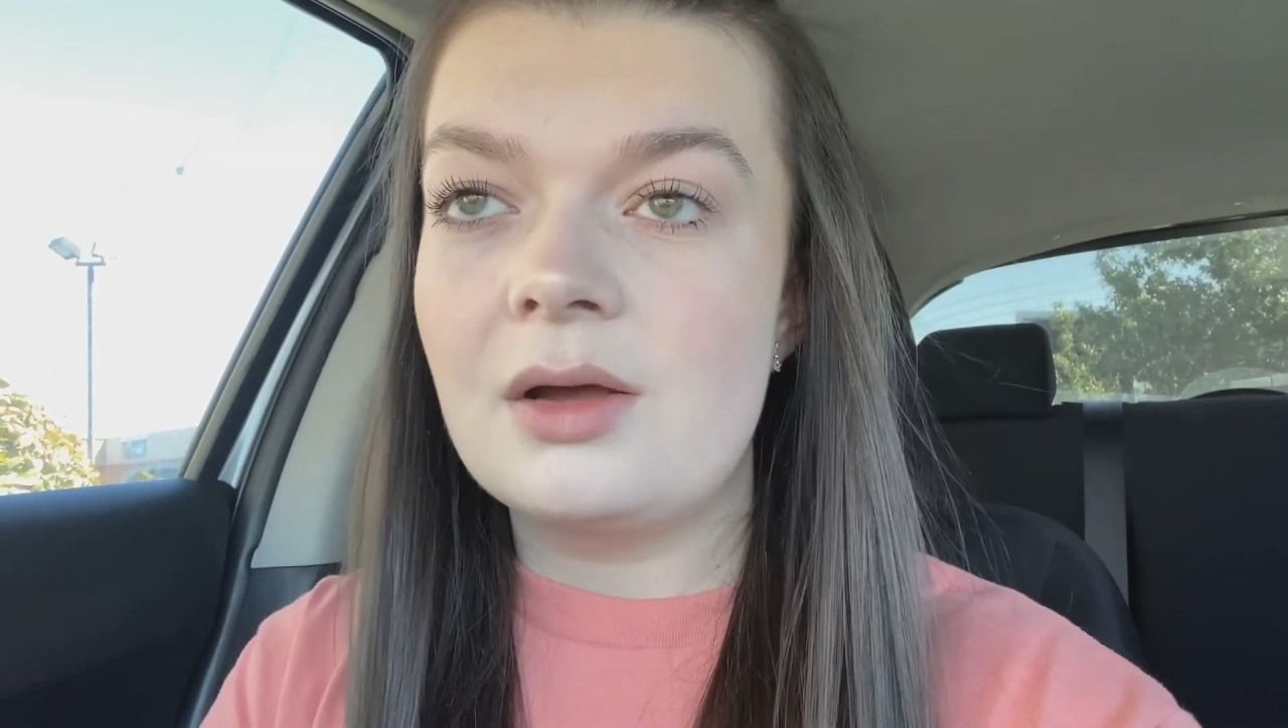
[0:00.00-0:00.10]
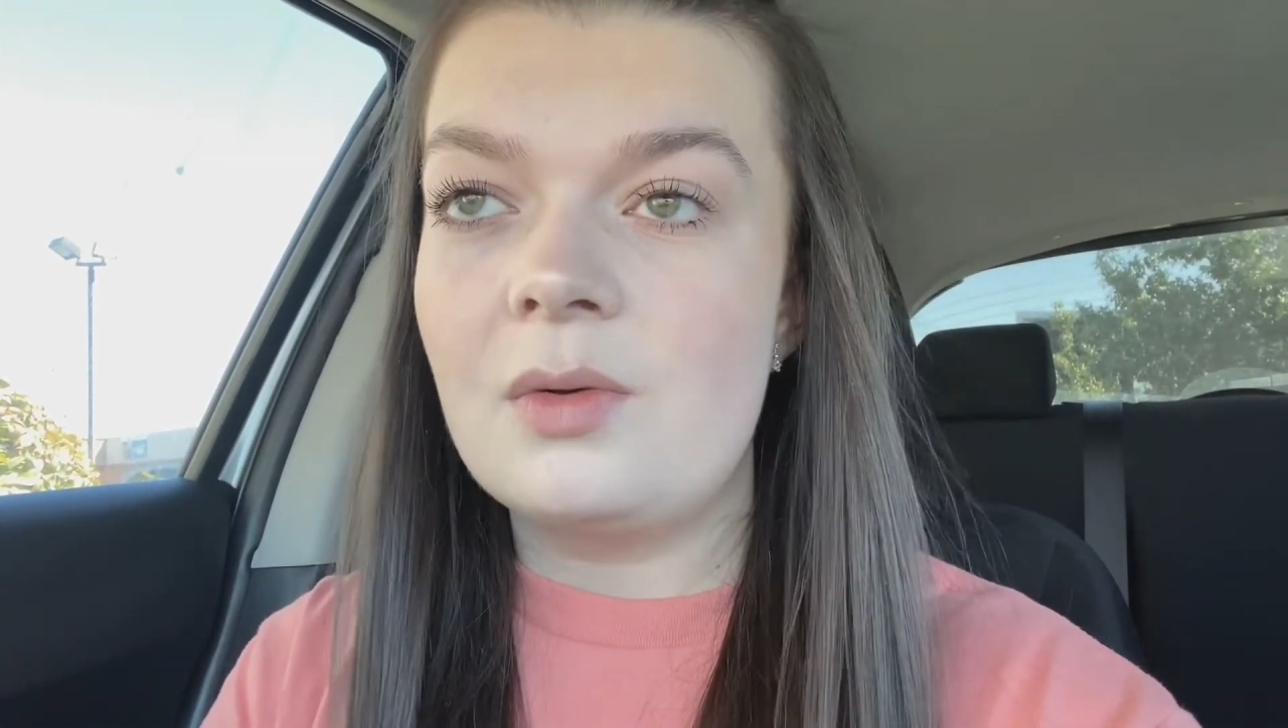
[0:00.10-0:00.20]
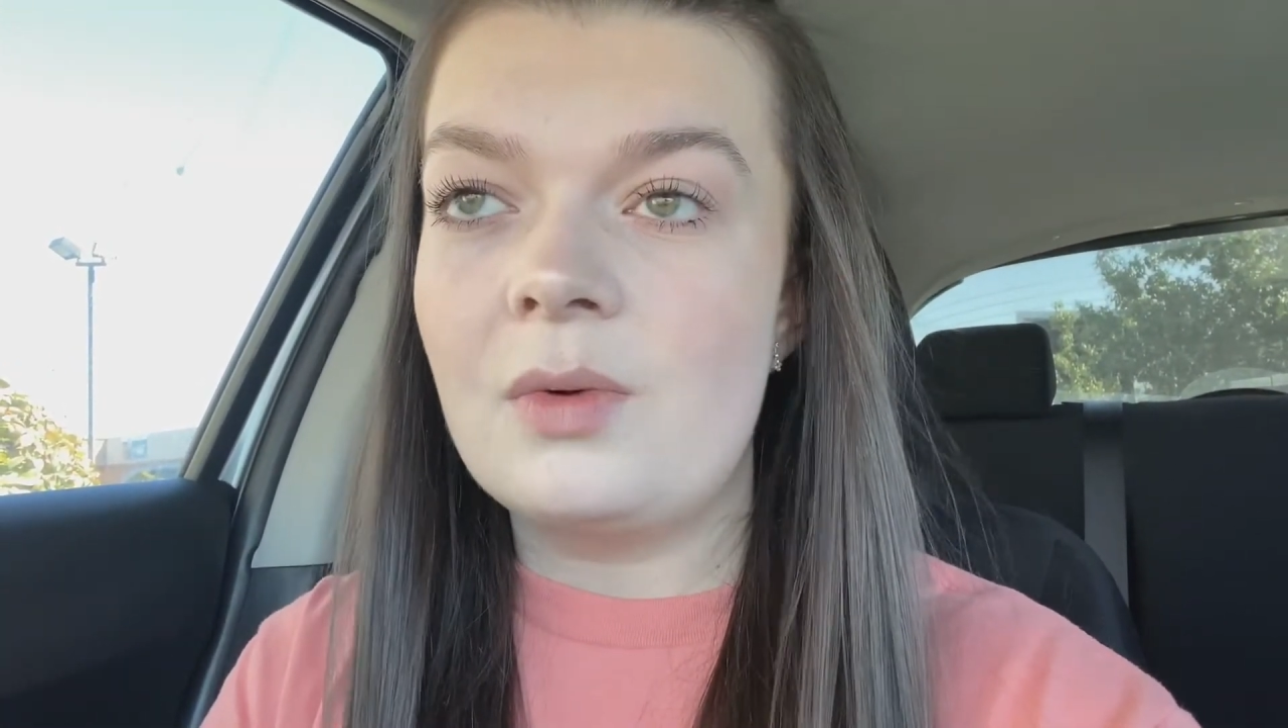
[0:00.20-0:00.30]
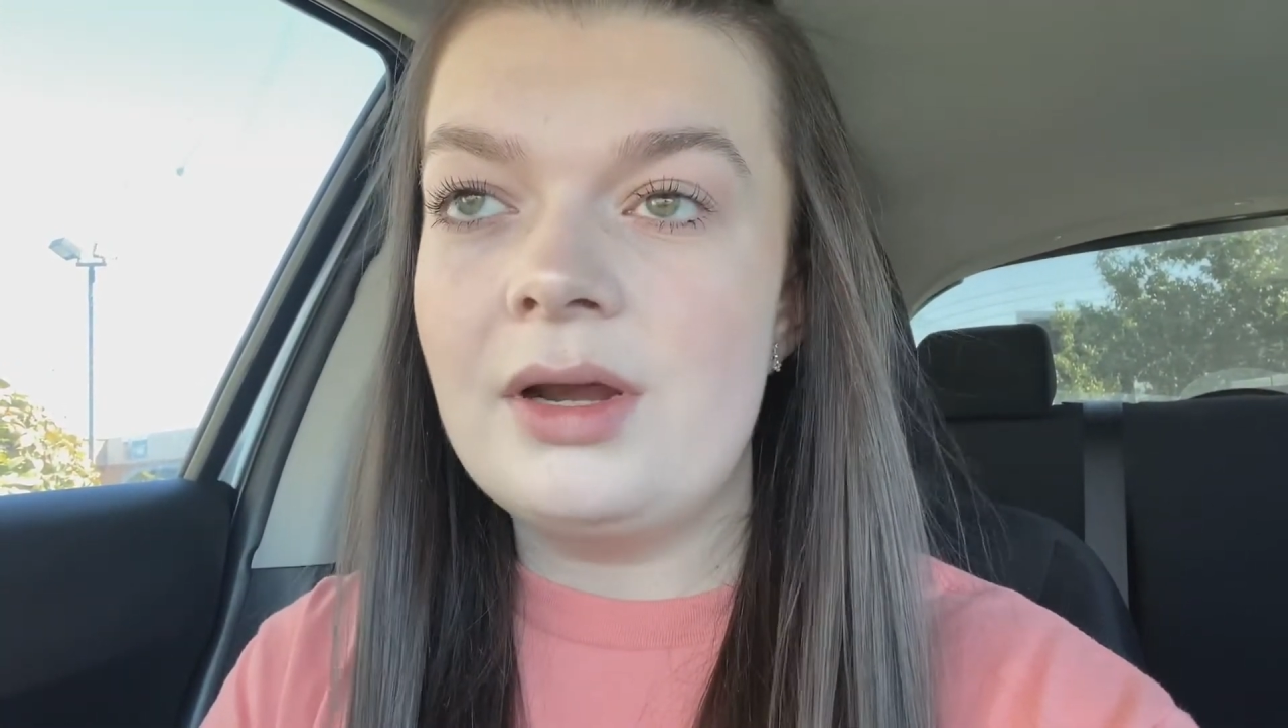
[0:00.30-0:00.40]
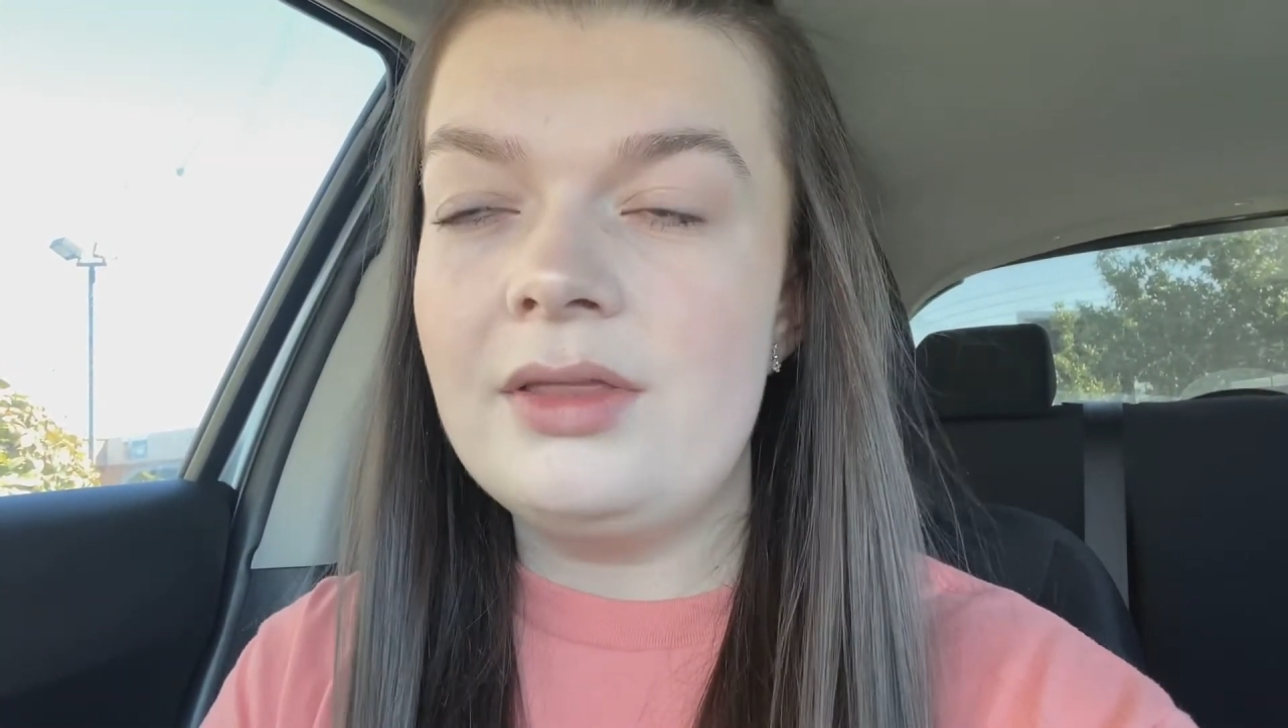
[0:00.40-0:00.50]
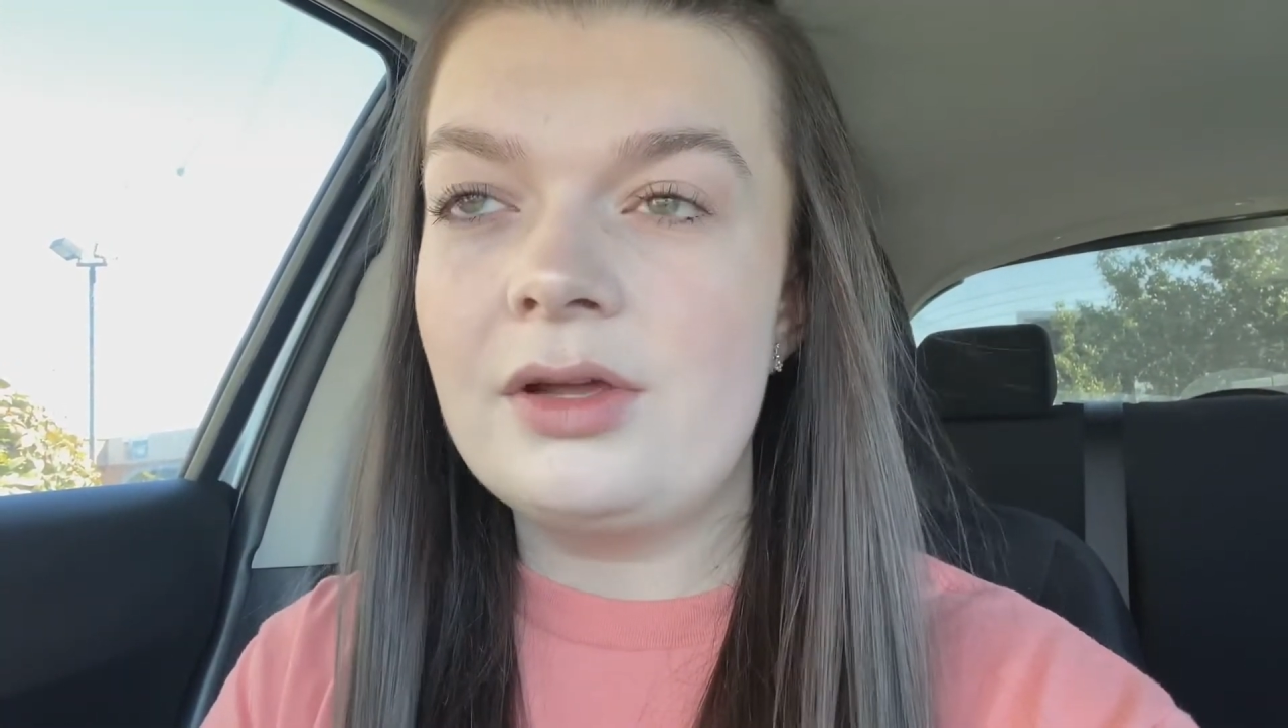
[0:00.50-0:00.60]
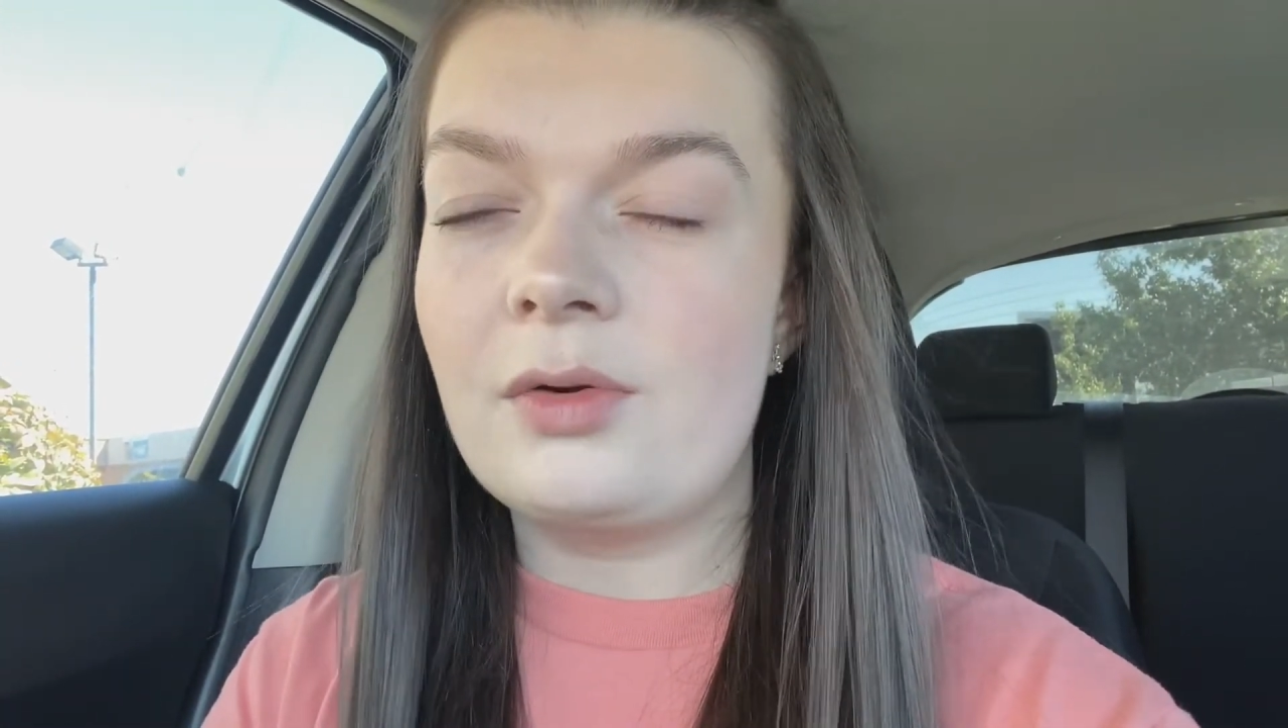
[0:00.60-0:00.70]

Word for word: one of the